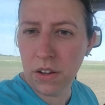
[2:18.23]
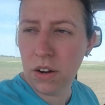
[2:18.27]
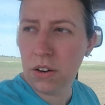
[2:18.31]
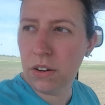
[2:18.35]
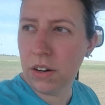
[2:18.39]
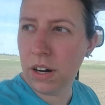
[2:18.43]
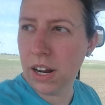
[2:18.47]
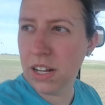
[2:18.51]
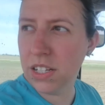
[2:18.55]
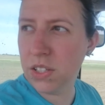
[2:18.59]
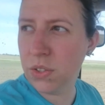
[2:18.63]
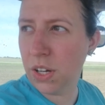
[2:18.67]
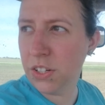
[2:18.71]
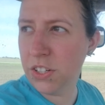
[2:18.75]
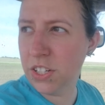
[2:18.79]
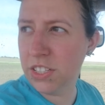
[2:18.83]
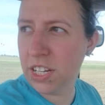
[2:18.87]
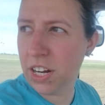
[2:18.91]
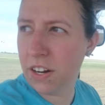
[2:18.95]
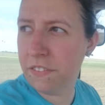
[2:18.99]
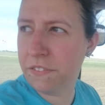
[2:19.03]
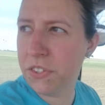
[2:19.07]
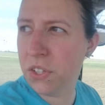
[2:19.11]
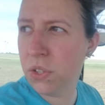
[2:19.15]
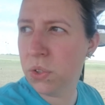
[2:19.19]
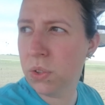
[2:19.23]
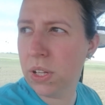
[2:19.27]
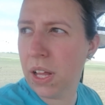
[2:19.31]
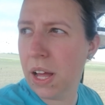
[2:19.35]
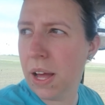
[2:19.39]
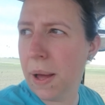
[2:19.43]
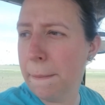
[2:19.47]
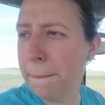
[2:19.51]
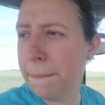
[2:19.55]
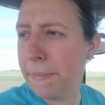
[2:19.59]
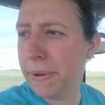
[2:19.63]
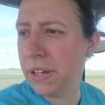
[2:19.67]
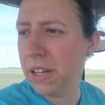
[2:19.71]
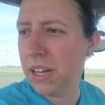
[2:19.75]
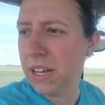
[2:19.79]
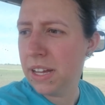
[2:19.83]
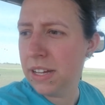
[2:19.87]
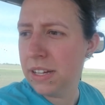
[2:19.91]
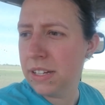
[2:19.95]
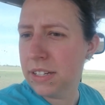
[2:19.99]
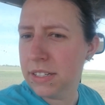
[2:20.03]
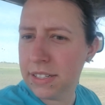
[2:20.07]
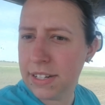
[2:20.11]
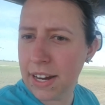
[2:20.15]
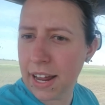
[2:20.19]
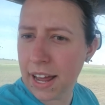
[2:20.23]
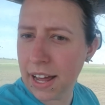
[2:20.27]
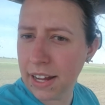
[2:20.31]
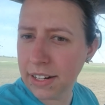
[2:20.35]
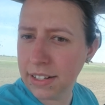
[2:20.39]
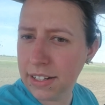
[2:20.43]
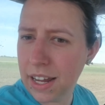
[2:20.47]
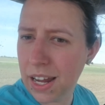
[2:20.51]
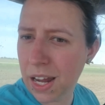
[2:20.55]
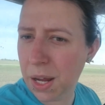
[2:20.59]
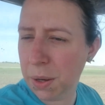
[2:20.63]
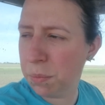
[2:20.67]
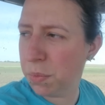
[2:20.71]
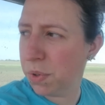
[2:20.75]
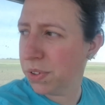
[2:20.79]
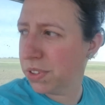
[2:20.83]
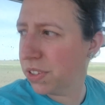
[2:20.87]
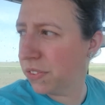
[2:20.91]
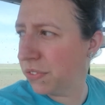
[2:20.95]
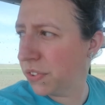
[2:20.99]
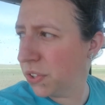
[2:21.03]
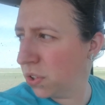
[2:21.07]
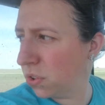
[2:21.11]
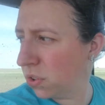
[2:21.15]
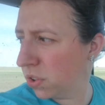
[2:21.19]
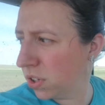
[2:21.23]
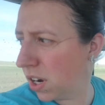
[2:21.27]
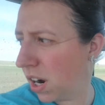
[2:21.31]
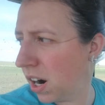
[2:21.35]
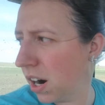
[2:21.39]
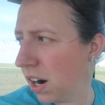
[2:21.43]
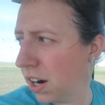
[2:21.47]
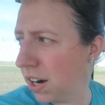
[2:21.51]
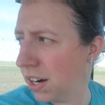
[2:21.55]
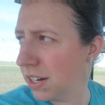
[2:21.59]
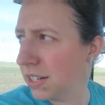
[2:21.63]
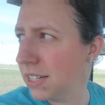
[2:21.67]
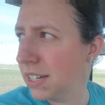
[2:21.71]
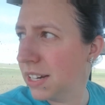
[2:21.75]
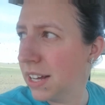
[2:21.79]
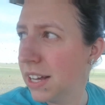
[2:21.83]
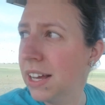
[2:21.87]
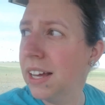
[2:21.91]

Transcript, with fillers: Alright, so I just had a fuel up. Dad came with the fuel cart.